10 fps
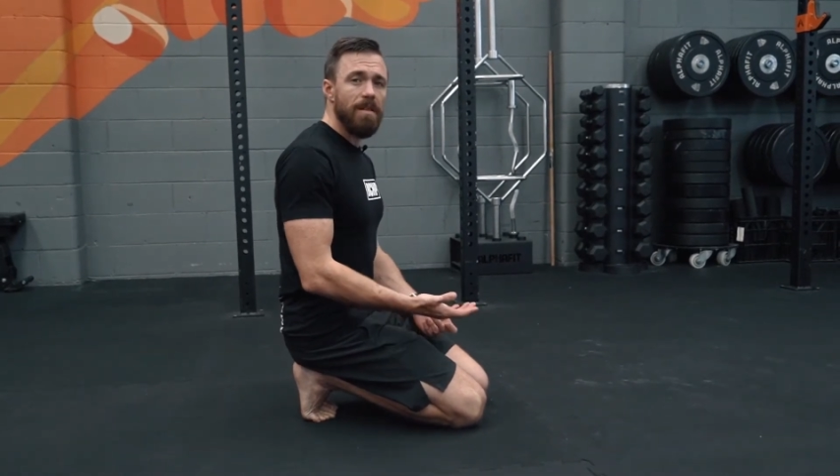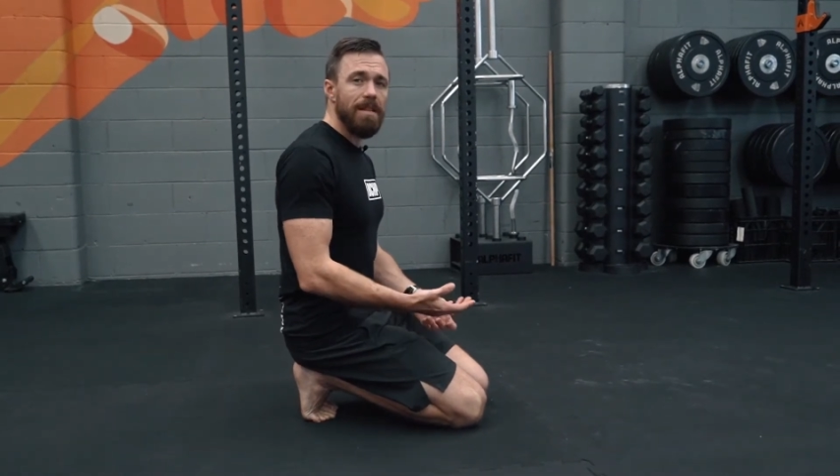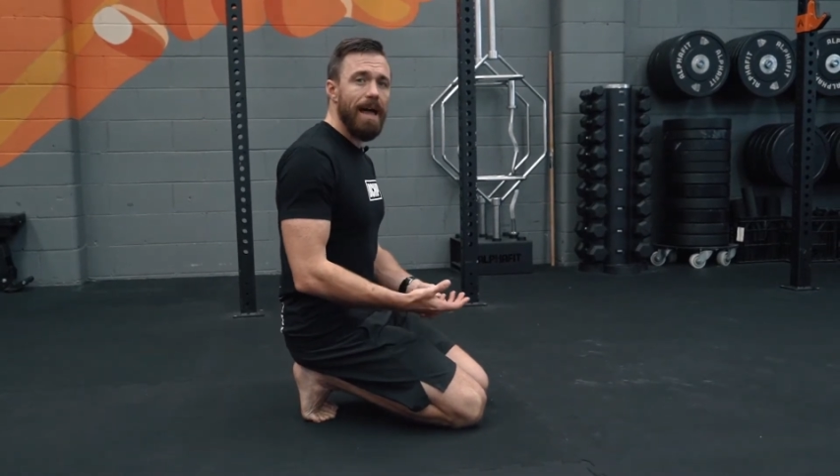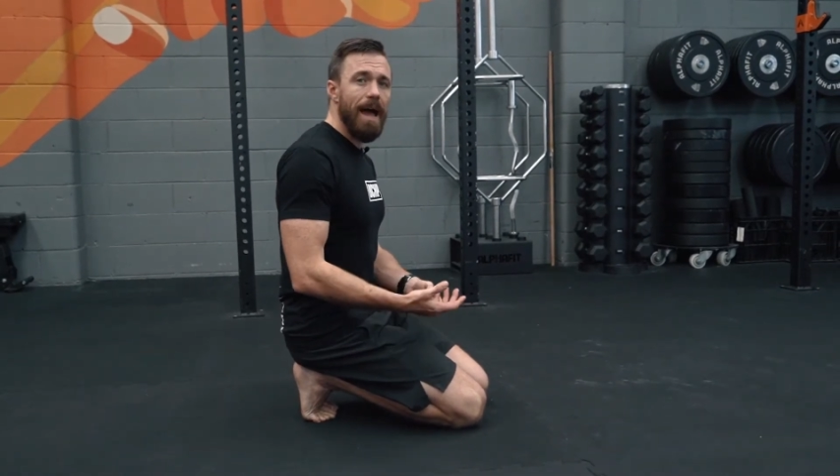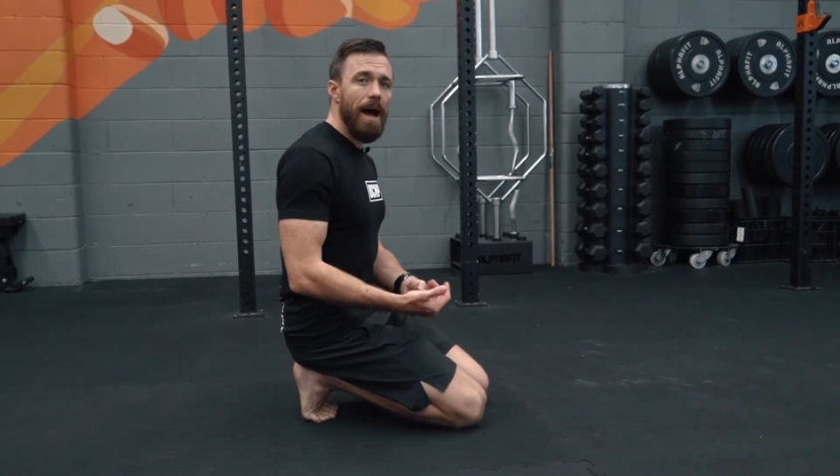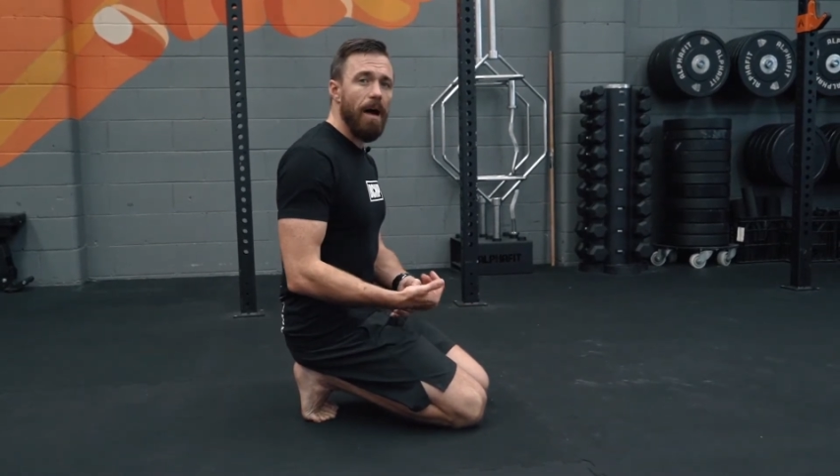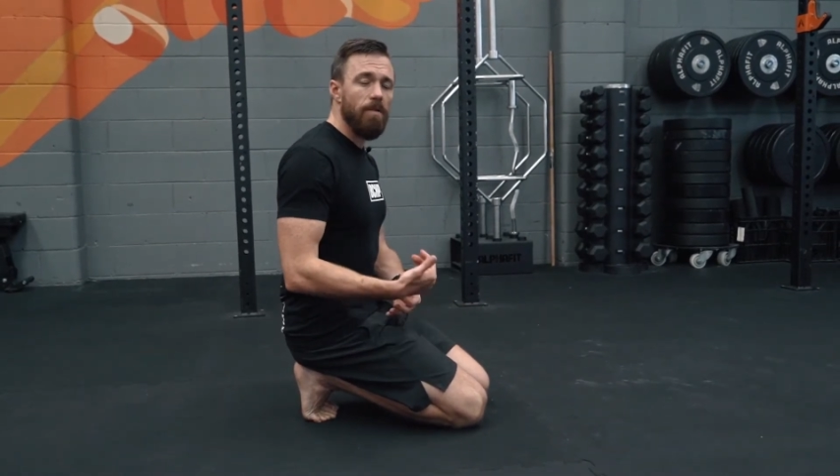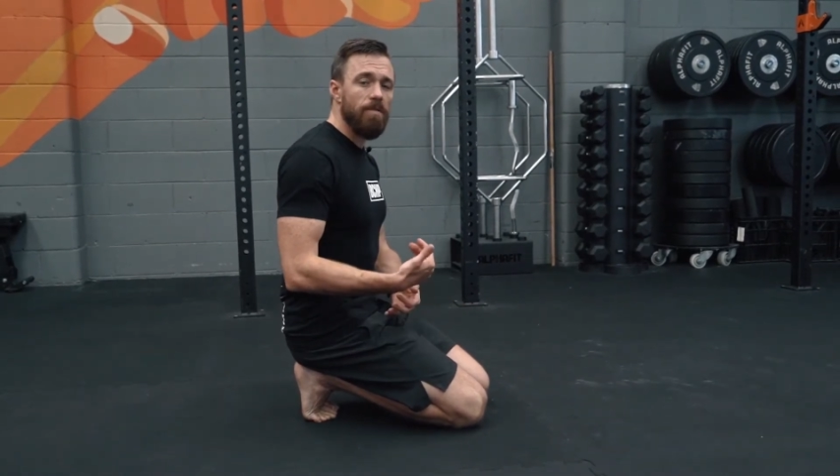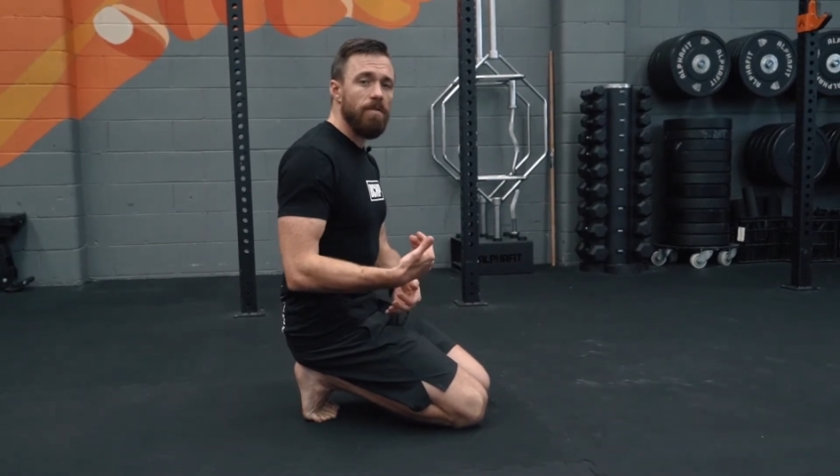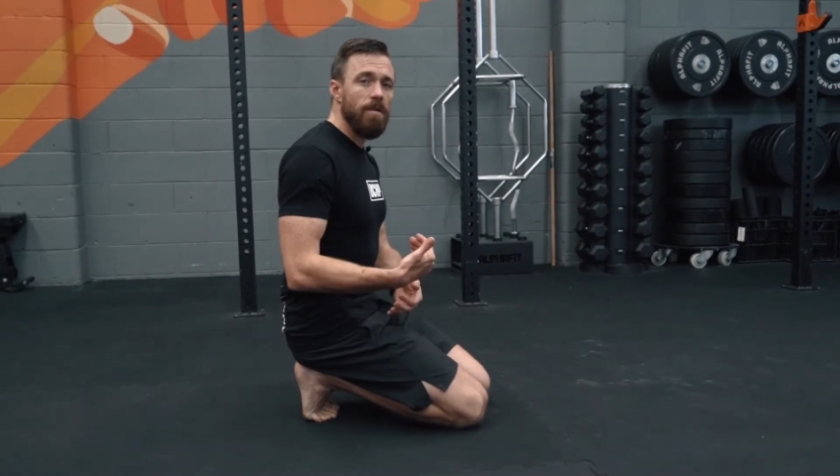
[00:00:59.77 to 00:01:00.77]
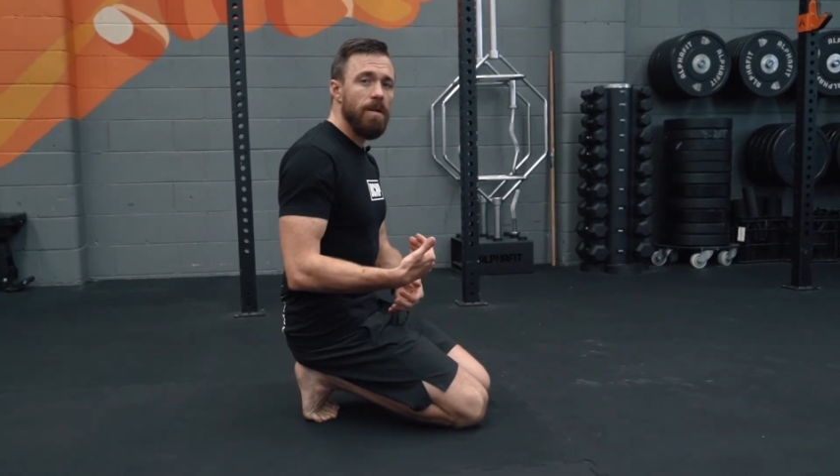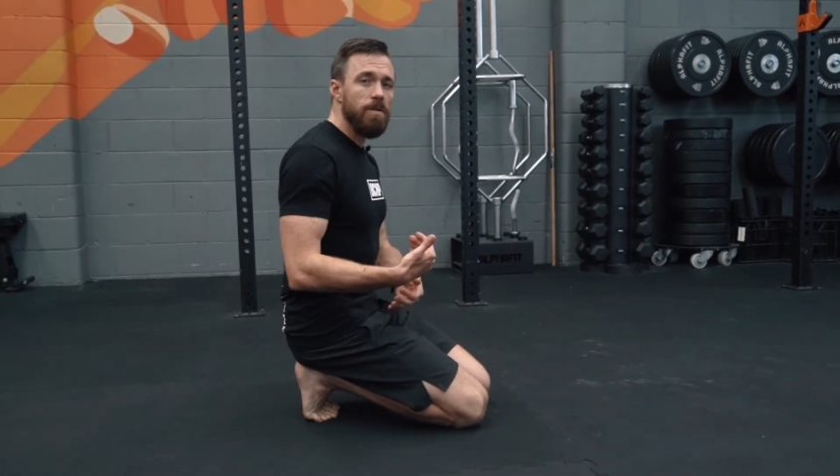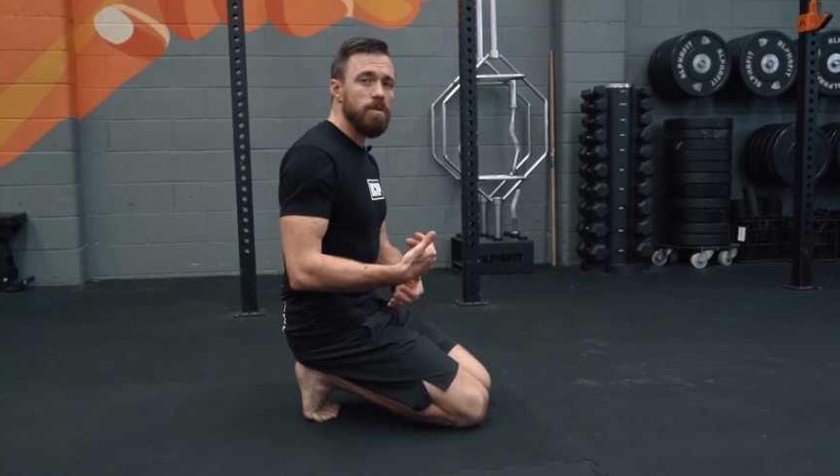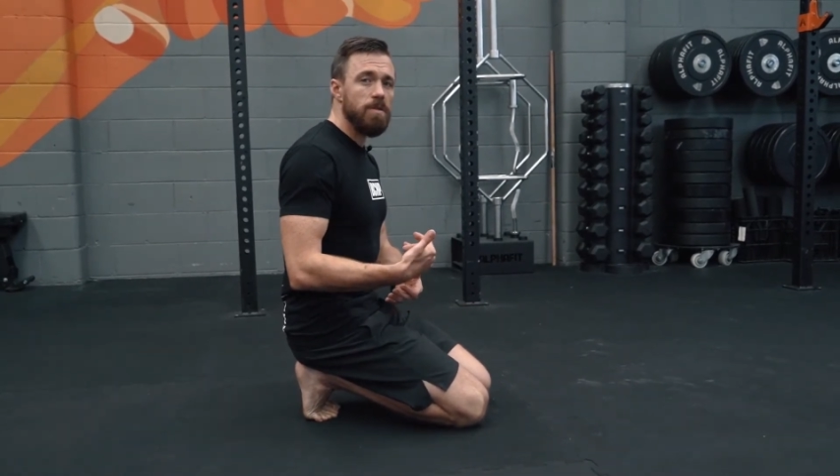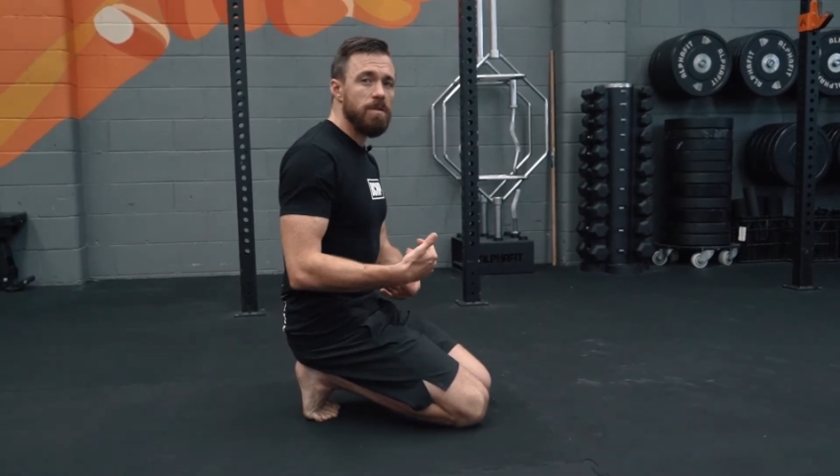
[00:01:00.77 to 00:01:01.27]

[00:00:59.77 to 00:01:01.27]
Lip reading: allows just